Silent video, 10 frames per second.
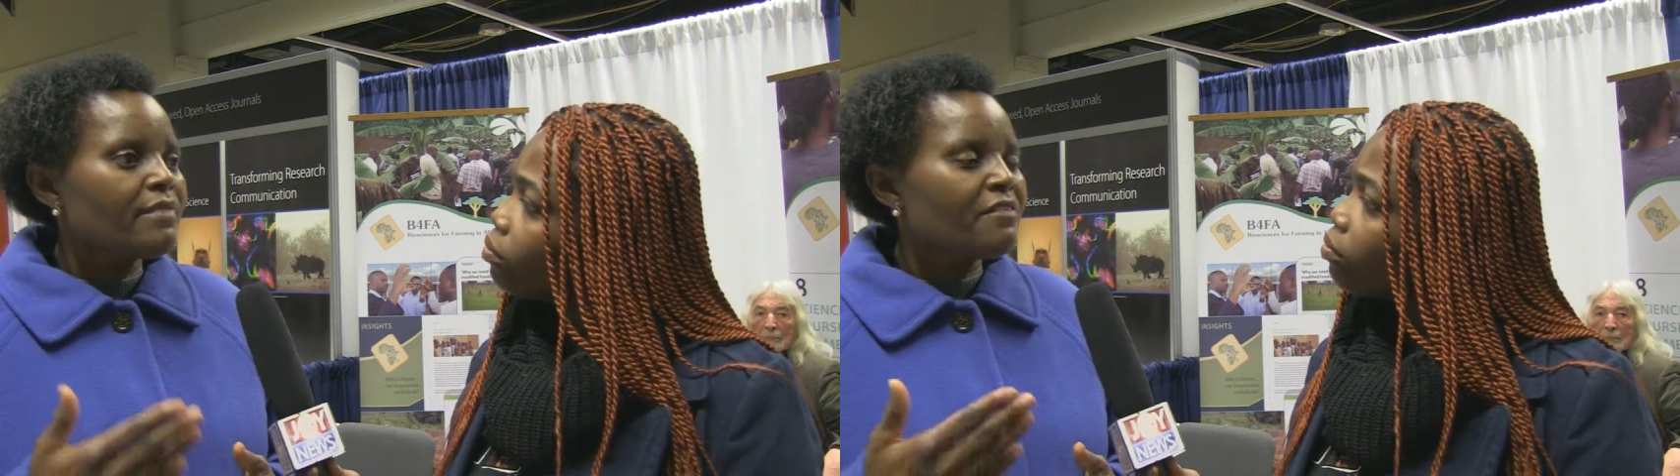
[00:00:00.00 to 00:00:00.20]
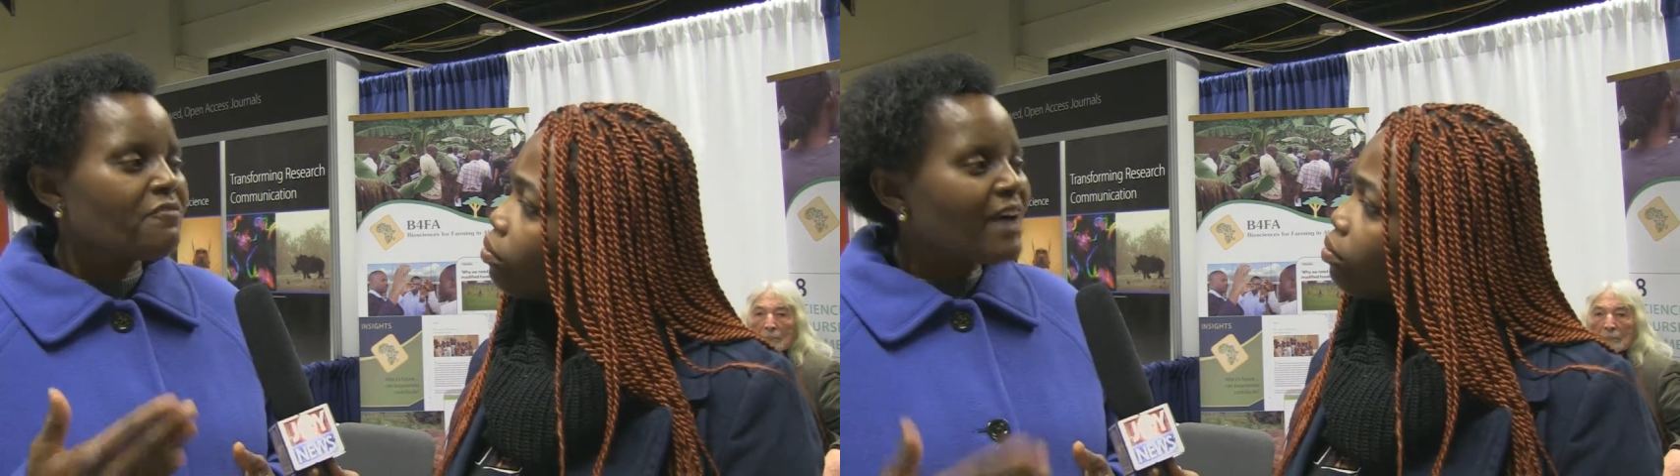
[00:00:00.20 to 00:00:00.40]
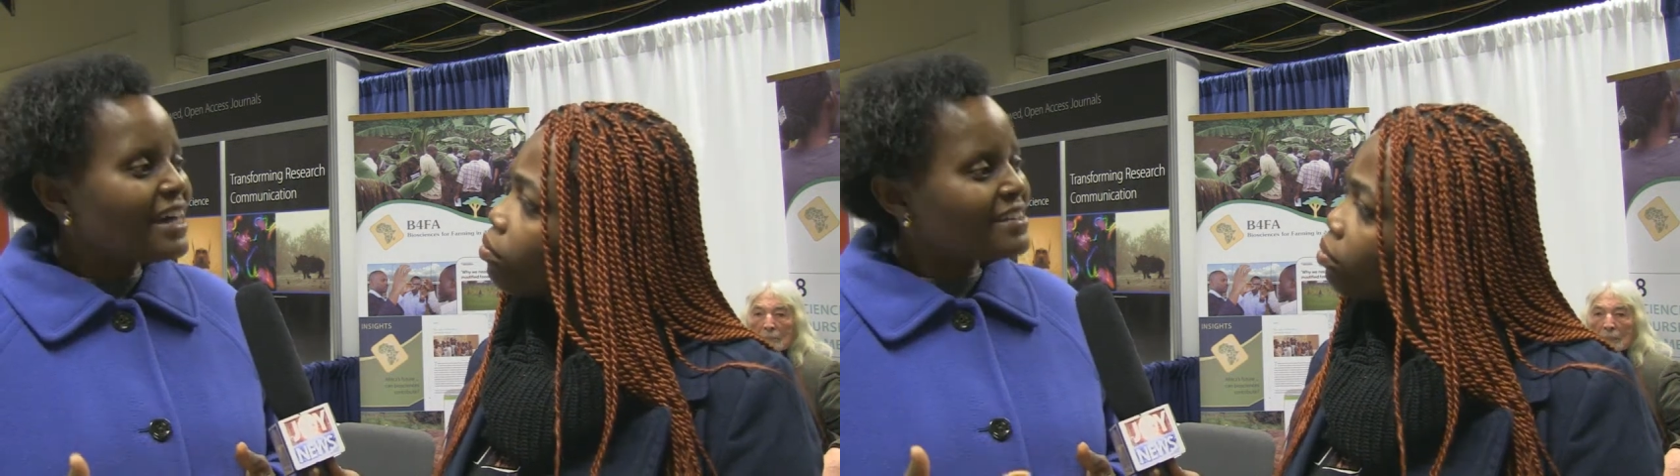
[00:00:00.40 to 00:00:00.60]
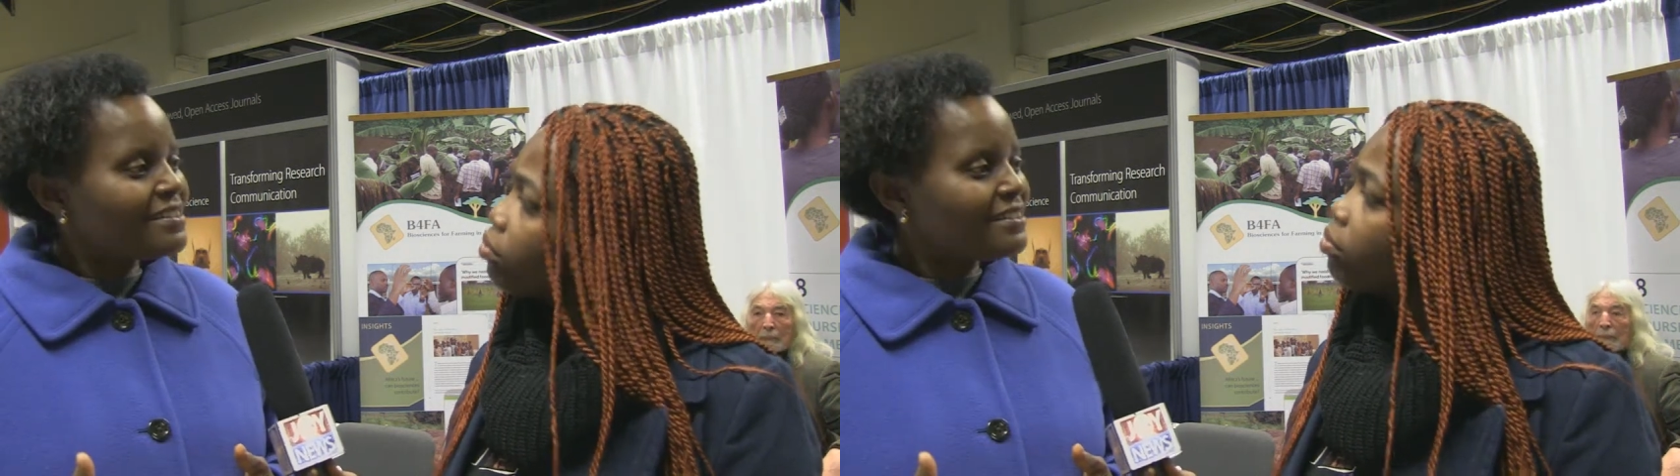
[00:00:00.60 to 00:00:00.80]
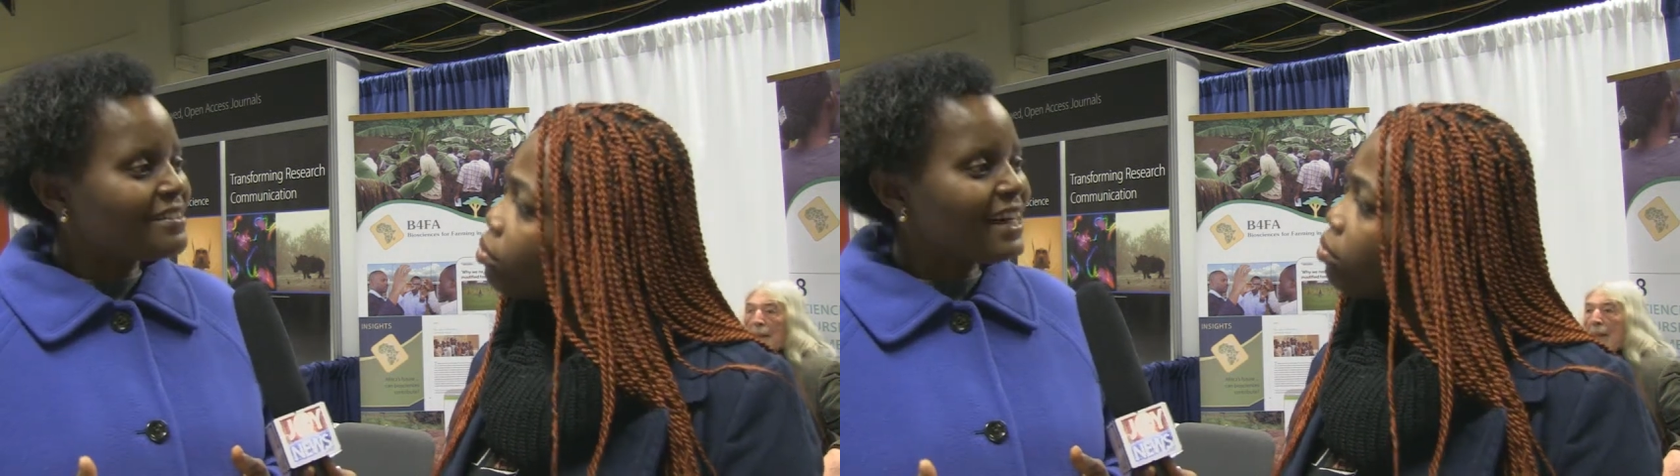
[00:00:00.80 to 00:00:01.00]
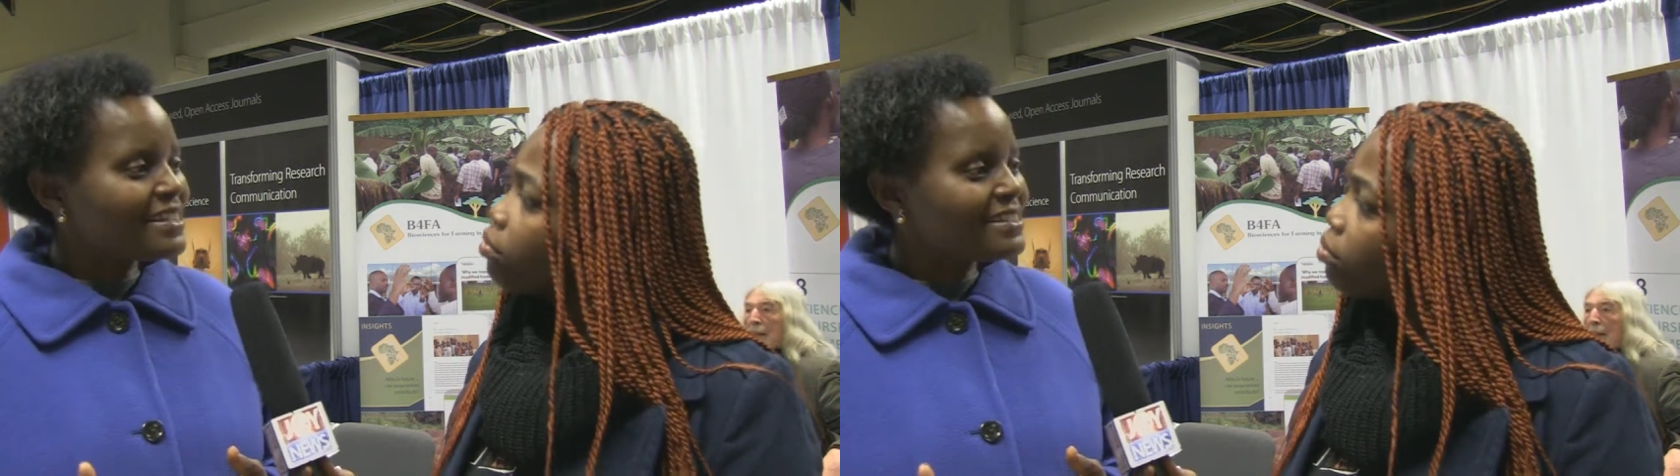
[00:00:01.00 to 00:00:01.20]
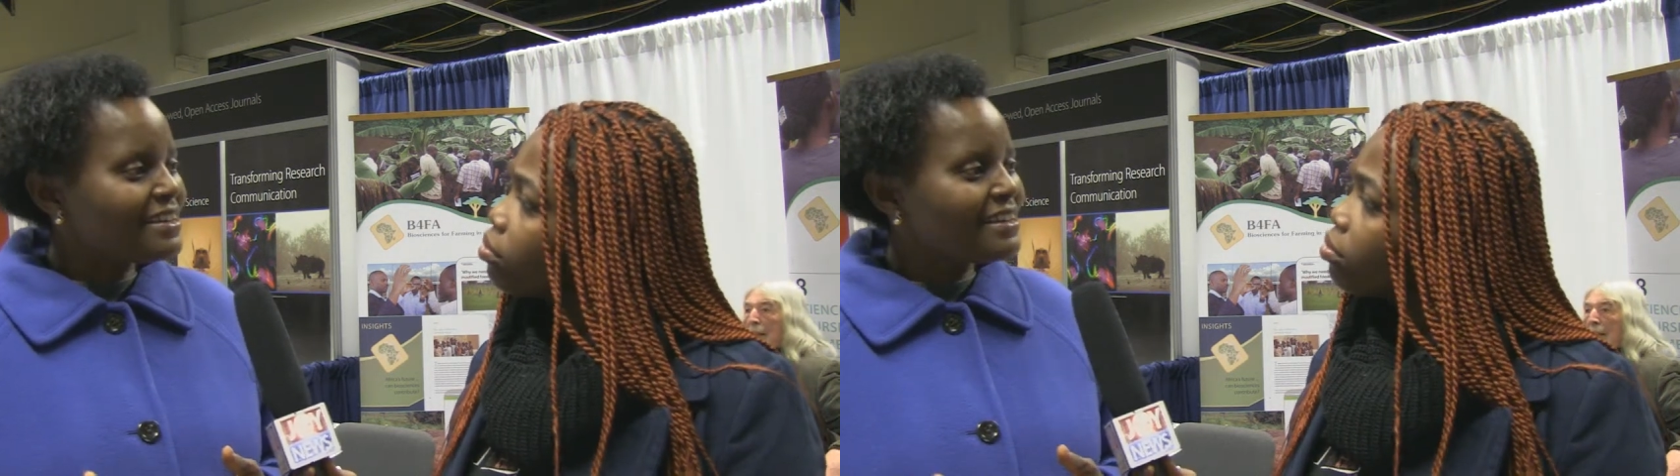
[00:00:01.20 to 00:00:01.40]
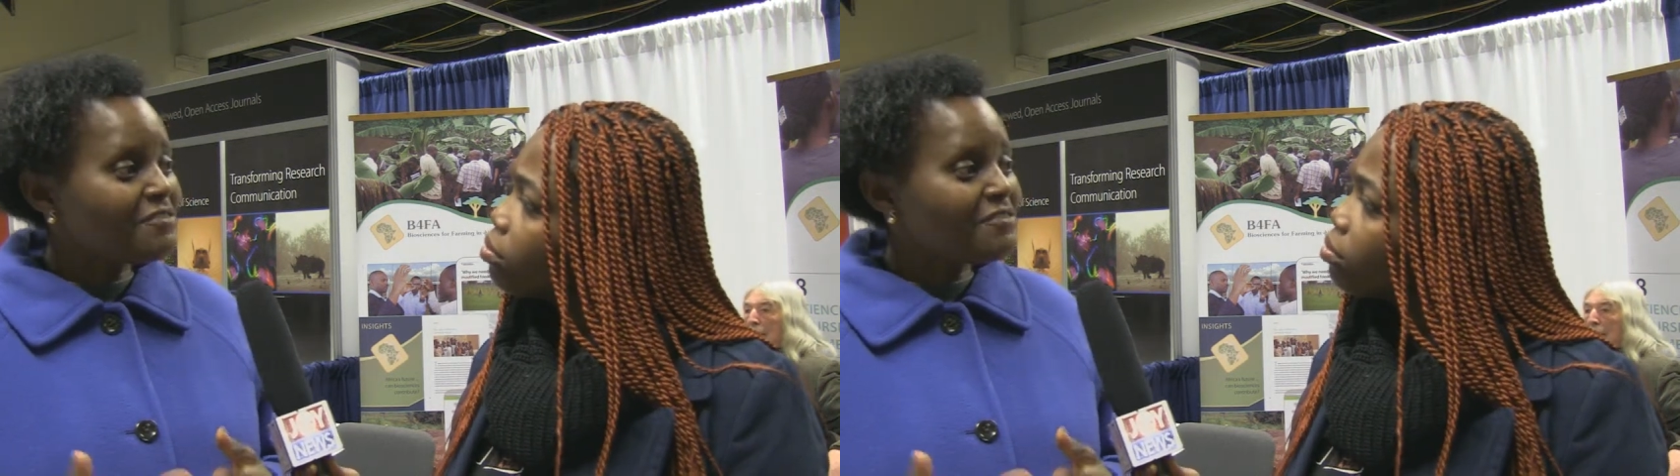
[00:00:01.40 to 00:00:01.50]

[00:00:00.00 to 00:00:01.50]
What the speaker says: the fact that